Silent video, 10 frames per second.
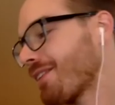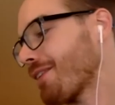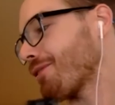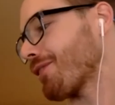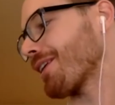
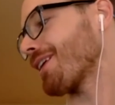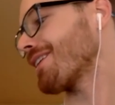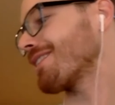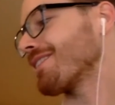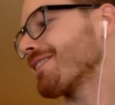ready for it.
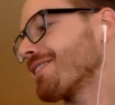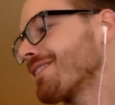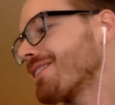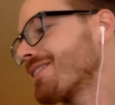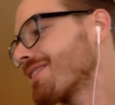
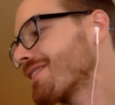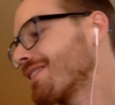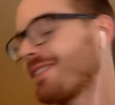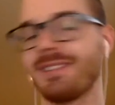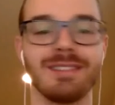
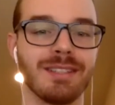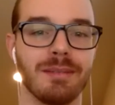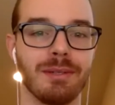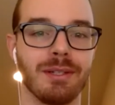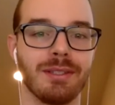It's
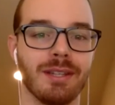gonna be a good